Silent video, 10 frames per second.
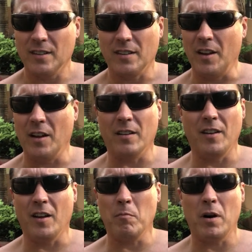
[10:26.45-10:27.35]

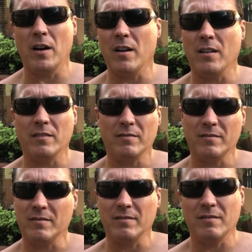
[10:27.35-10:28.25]
not by
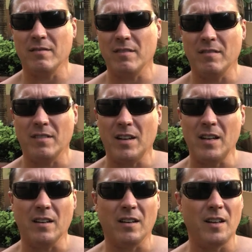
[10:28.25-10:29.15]

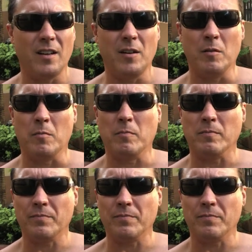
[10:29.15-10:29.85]
eating a damn,